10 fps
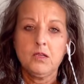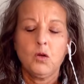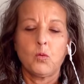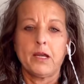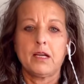
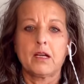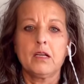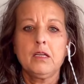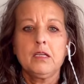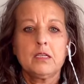where,
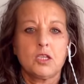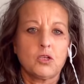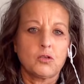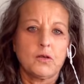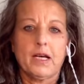you know,
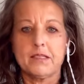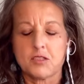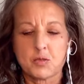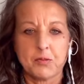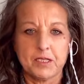you had that
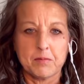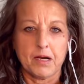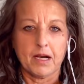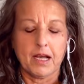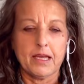spring
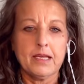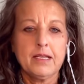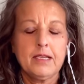buy,